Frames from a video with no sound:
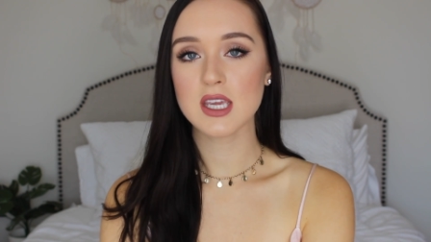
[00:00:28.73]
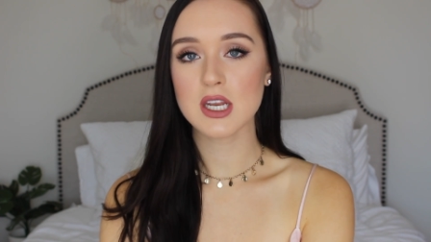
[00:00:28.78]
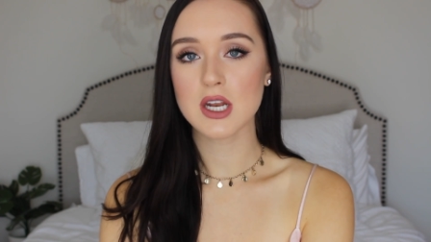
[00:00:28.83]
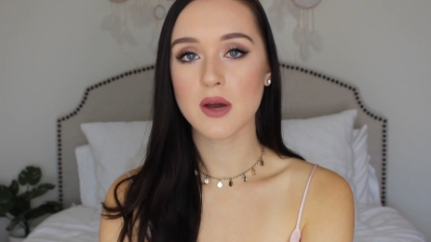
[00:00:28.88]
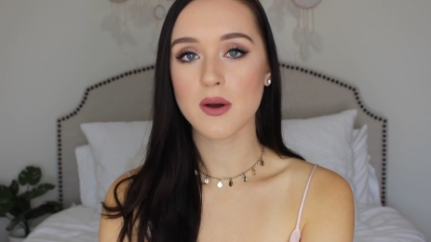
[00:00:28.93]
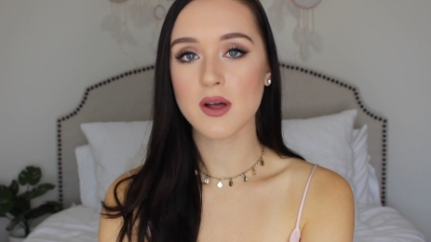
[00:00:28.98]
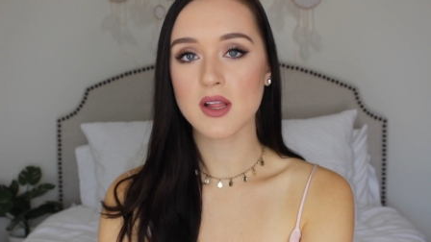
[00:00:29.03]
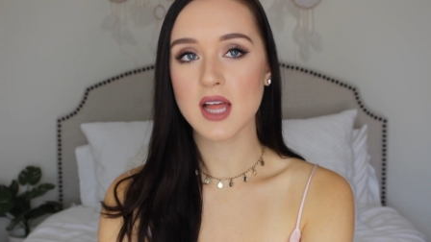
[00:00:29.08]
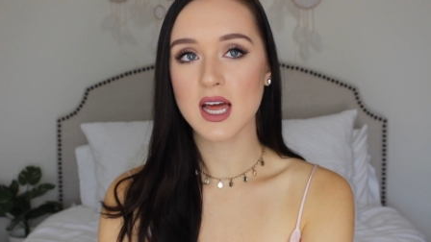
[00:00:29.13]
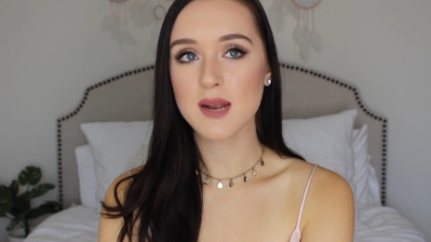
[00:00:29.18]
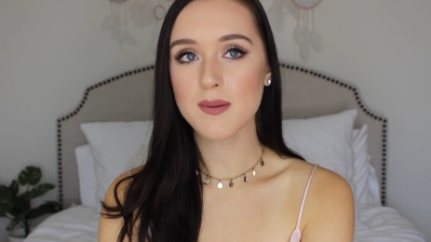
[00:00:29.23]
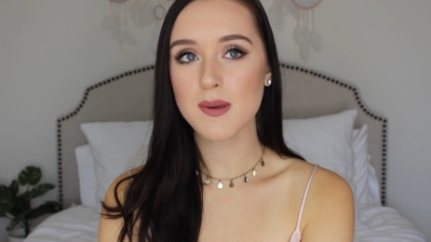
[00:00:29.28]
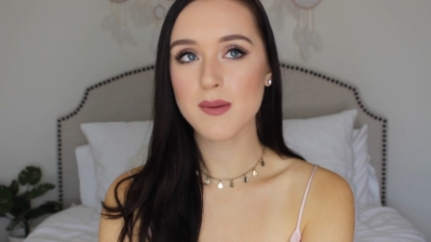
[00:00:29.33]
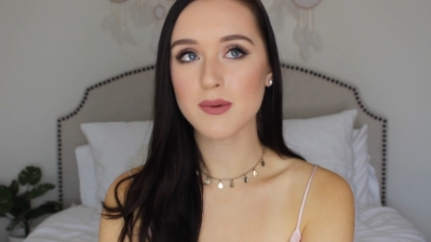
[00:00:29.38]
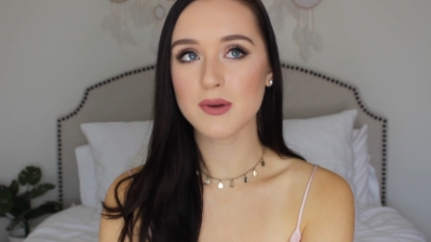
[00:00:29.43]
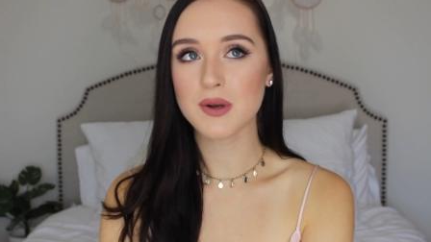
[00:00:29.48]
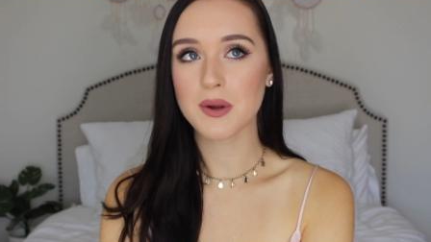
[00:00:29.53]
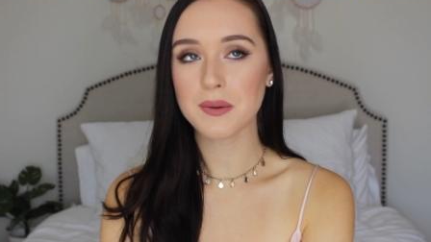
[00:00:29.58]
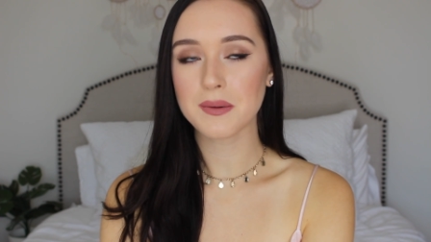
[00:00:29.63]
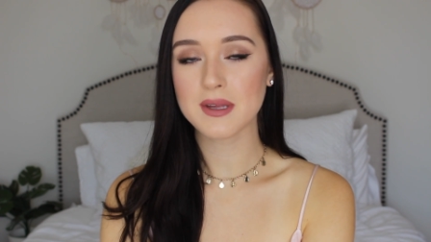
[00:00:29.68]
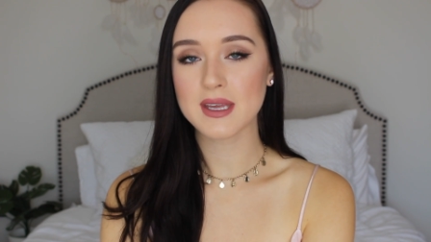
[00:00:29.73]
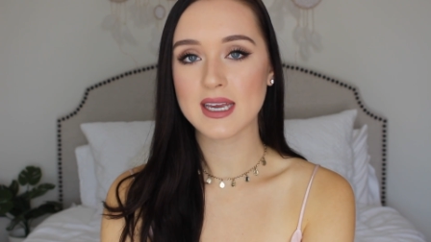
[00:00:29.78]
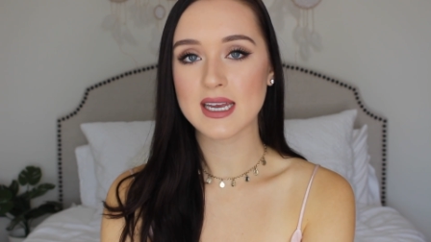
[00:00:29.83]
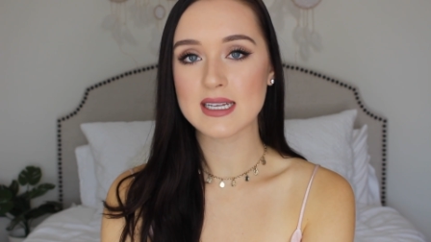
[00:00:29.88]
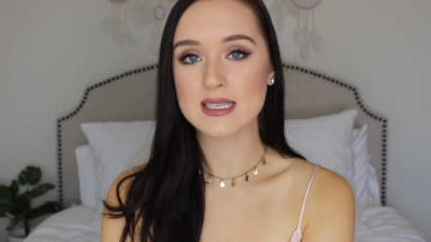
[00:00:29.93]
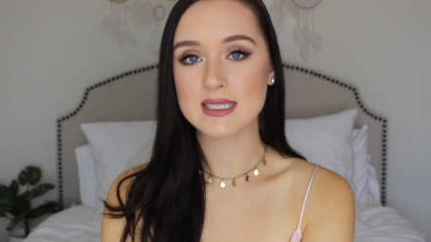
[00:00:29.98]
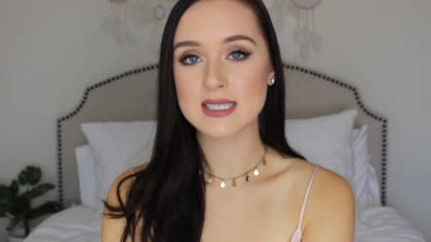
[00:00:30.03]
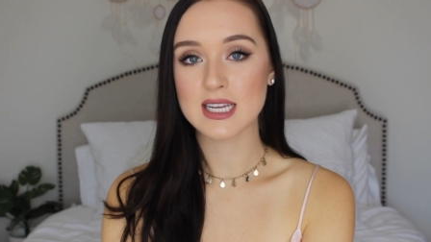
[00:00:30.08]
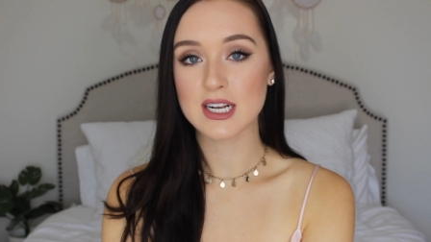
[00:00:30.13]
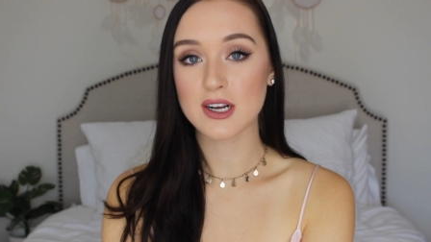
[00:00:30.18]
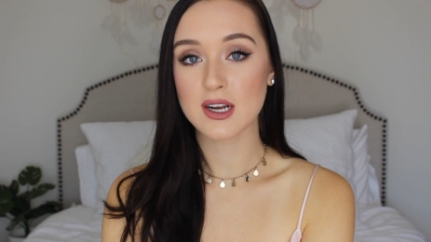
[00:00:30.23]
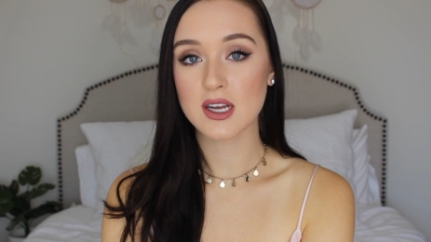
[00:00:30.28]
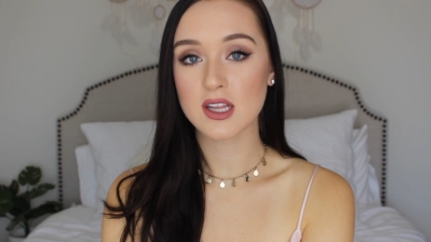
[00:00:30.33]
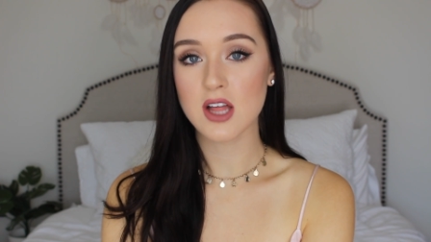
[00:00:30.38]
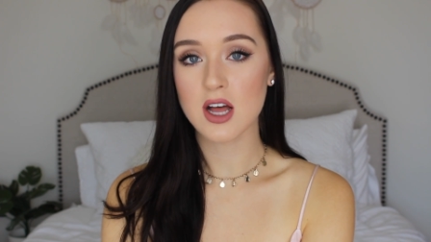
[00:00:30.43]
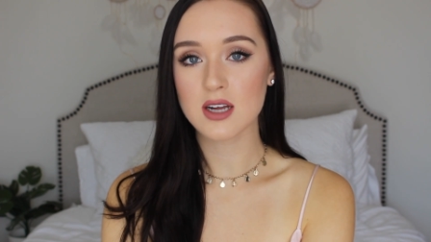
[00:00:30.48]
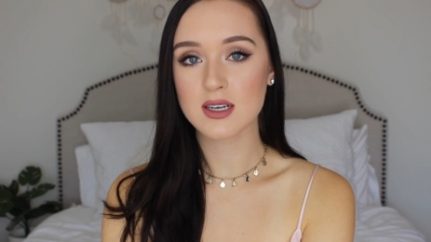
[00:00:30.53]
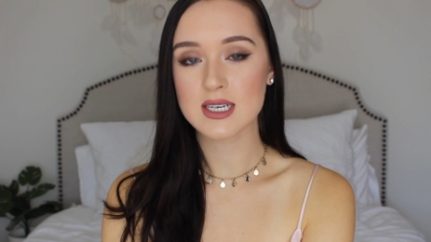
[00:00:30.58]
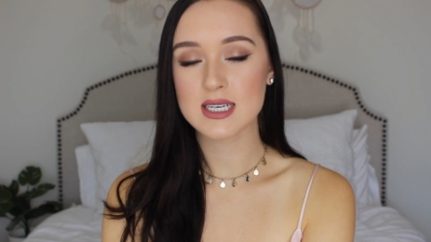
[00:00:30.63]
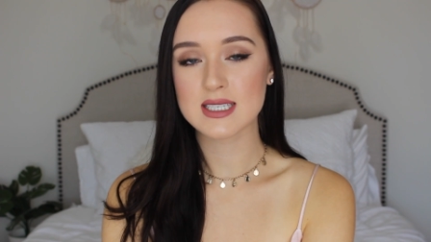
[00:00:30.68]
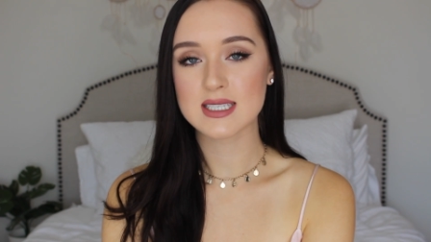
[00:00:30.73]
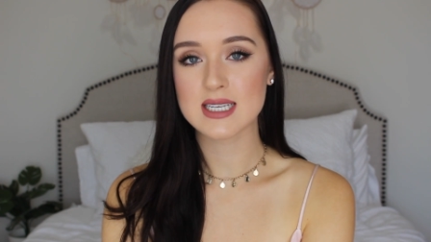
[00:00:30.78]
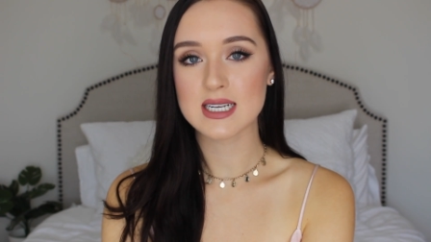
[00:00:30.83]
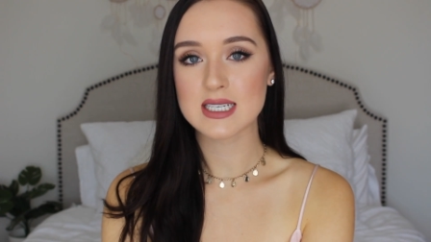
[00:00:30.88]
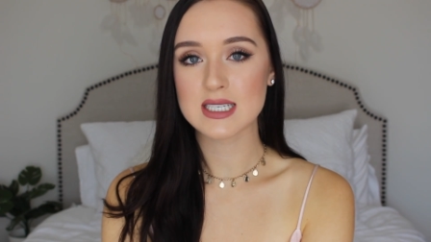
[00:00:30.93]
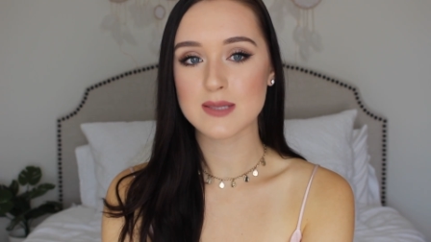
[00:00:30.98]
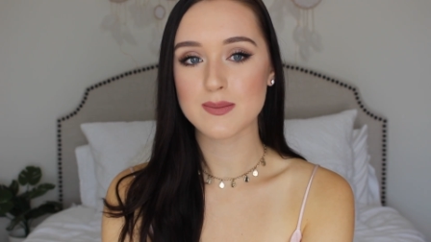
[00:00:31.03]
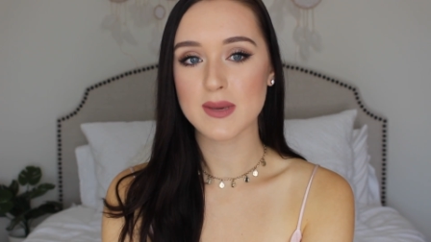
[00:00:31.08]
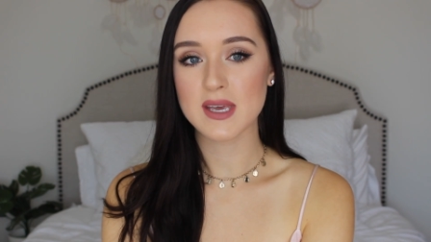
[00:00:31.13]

You know, a lot of people don't really consider it long distance